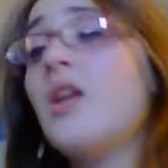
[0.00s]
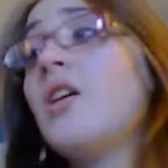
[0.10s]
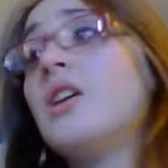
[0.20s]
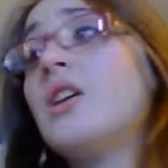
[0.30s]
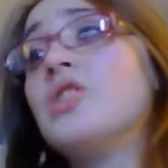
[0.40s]

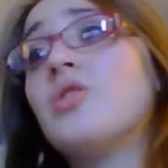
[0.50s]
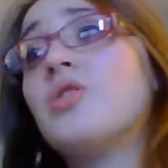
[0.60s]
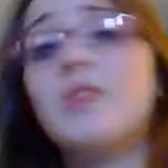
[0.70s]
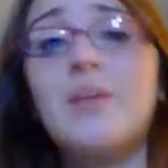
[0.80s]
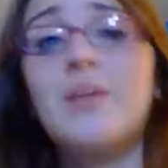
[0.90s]
And she also
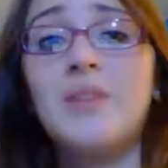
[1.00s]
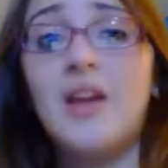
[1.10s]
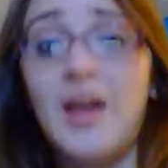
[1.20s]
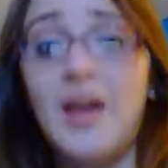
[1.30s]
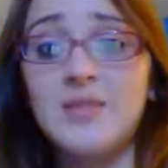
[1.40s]
got me a
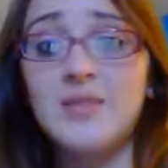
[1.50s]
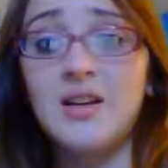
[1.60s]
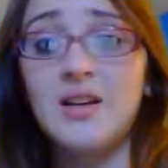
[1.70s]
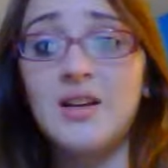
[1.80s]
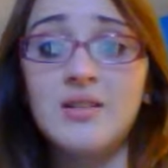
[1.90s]
Hamsa,
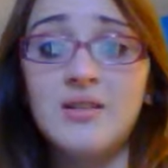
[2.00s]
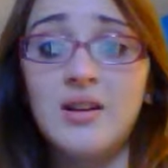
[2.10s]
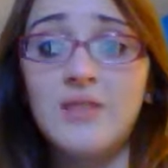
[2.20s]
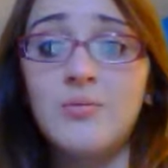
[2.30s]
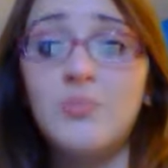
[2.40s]

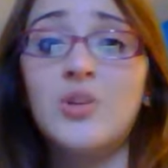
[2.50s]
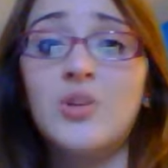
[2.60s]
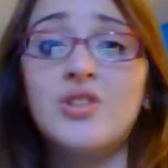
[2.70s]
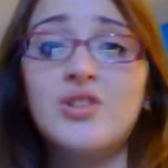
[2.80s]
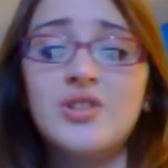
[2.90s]

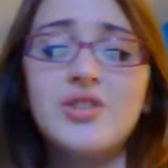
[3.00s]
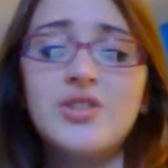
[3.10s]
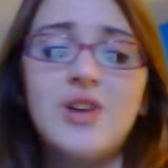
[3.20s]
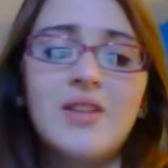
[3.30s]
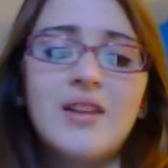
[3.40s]
which she
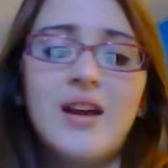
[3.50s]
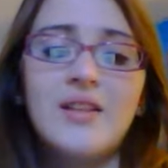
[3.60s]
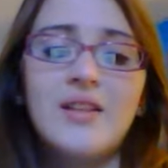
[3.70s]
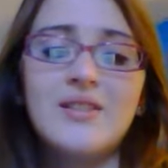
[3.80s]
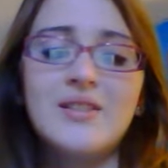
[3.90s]
got that at
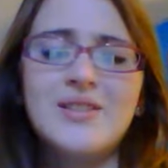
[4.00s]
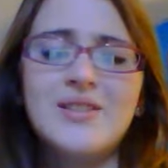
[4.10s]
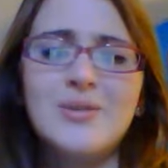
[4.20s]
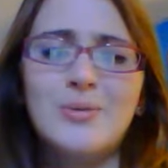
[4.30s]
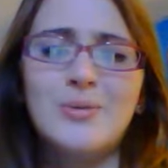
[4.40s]
this
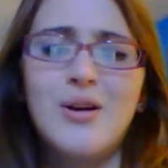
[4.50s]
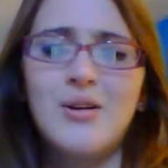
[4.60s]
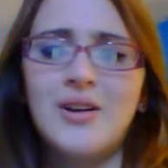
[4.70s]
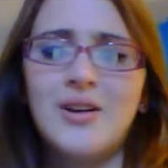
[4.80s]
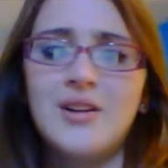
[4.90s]
store
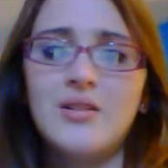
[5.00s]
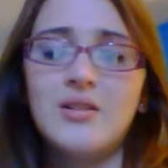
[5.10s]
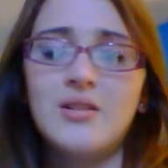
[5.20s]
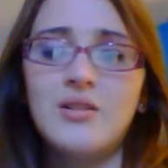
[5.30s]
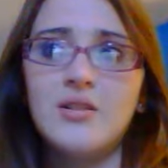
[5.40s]
called
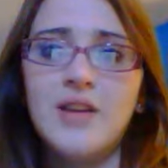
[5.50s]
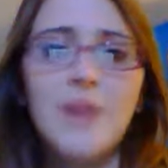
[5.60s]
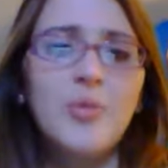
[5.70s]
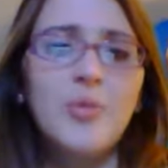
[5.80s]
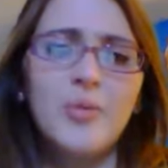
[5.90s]

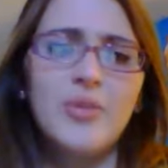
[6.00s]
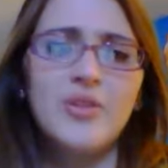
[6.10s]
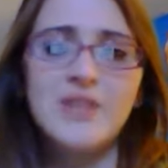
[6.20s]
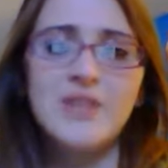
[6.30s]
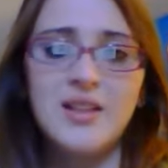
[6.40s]
Gabriel
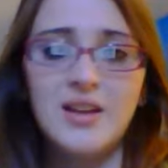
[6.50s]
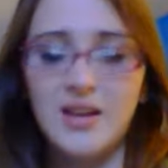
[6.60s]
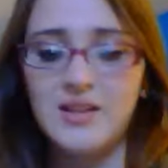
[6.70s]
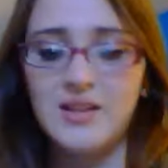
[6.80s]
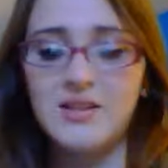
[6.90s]
Brothers, I think it
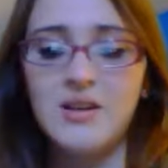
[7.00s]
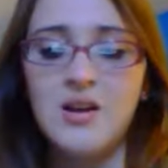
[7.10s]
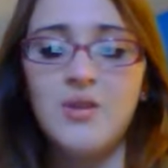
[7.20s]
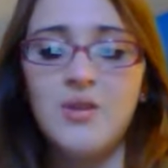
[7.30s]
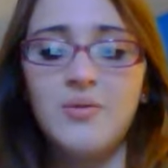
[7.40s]
is.
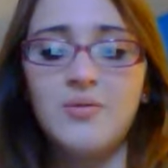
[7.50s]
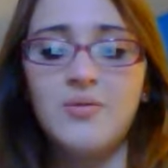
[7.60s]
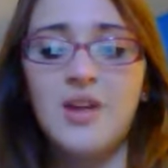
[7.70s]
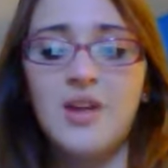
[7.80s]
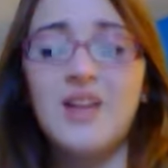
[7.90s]

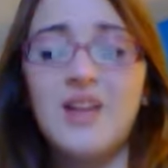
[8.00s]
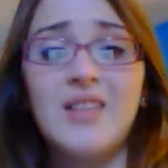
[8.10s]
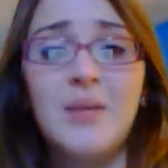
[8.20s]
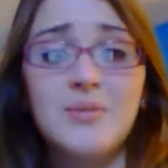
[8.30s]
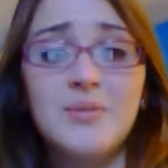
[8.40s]
And
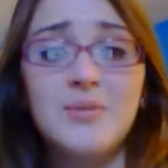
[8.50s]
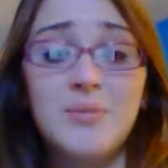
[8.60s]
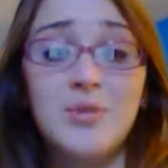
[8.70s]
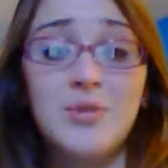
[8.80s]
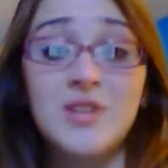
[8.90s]
that was the
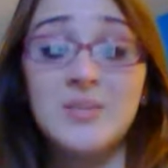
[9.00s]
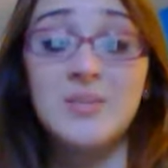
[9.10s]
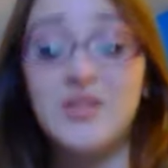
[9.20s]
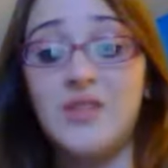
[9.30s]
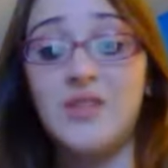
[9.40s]
most
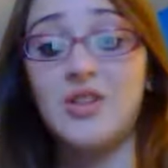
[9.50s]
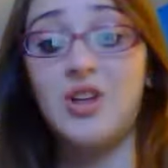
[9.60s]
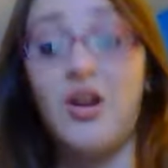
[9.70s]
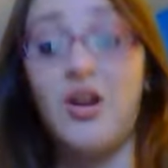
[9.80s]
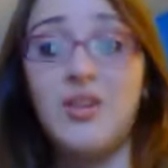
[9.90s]
expensive thing she
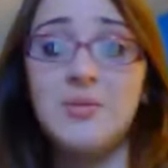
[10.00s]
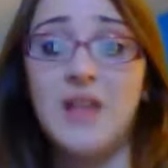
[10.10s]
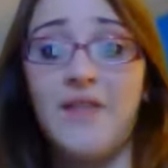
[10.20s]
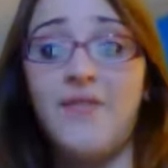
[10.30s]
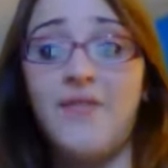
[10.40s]
got. That was like
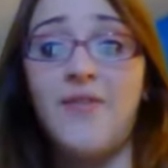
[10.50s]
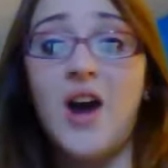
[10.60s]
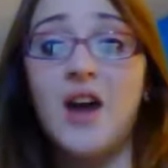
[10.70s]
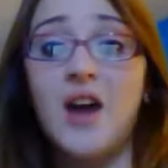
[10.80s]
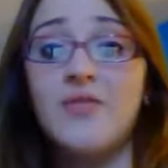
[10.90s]

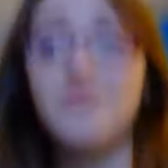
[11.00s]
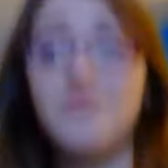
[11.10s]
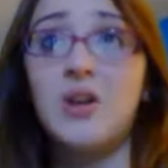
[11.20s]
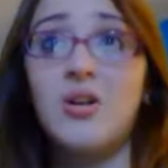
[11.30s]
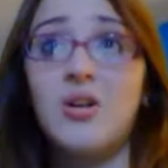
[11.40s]
five
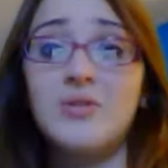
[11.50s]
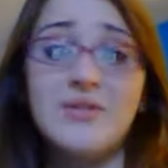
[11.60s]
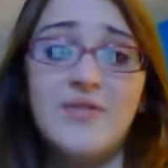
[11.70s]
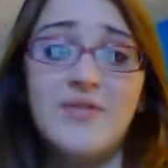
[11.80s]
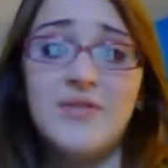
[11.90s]
dollars and
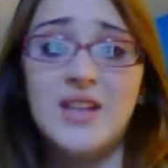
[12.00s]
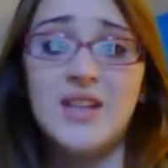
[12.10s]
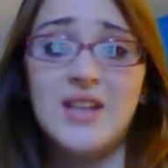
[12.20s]
fifty cents.